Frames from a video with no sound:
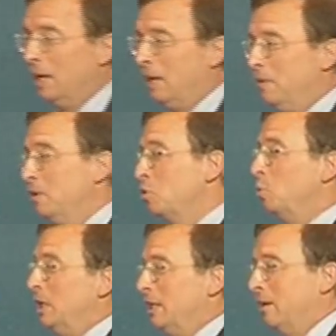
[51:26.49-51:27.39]
And this
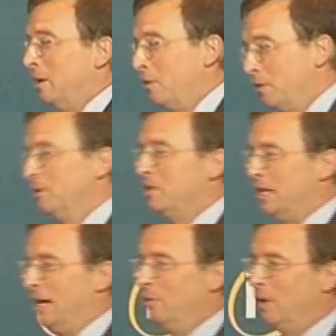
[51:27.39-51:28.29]
week, on
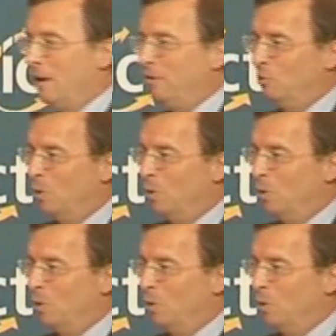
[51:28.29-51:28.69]
Thursday, we're having